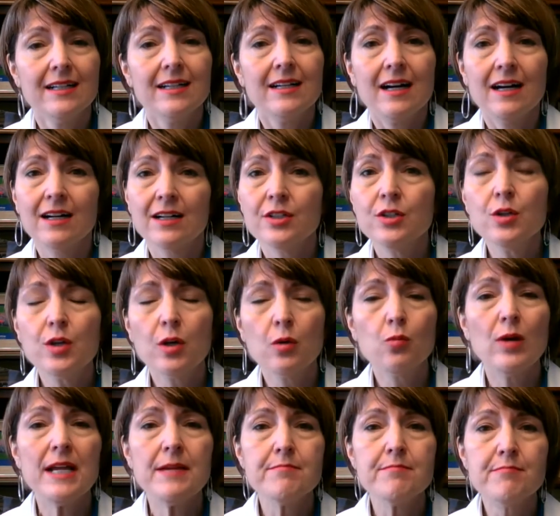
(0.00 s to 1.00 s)
Uh, you can
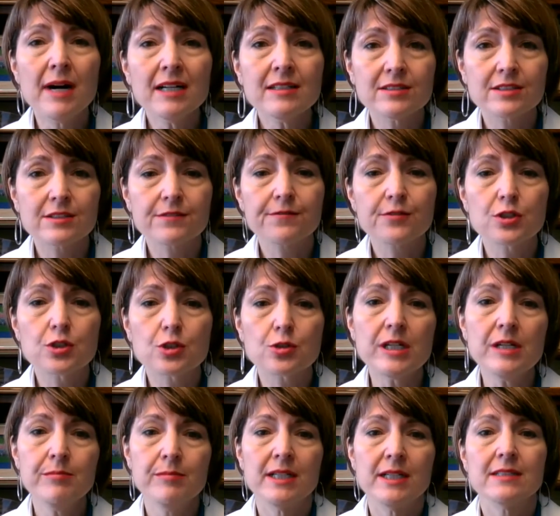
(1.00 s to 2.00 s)
wait months for
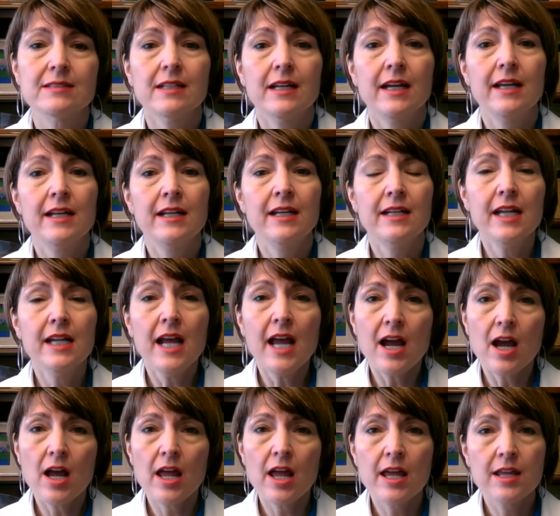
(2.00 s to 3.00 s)
treatments, and
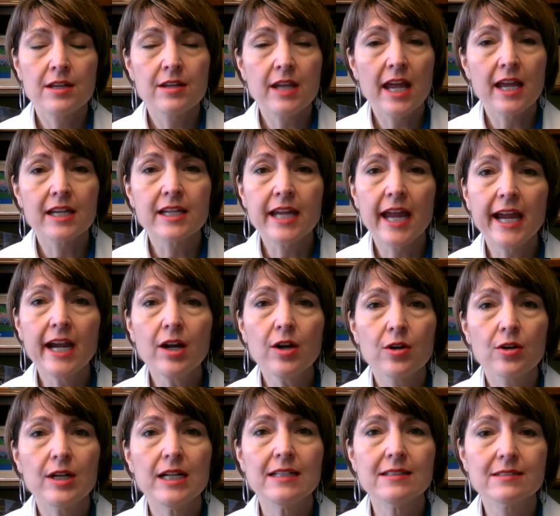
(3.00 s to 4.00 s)
and and
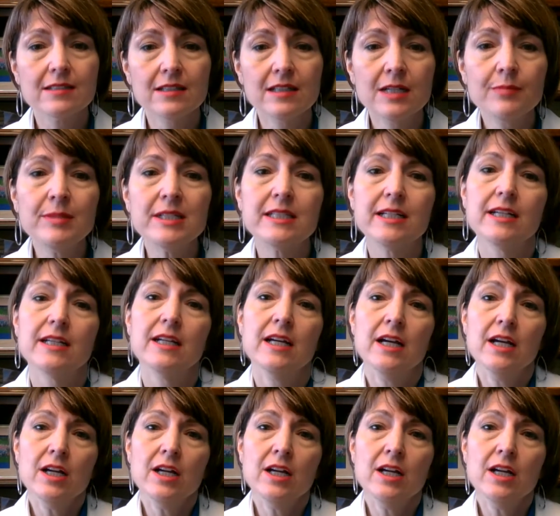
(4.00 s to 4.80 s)
care is limited.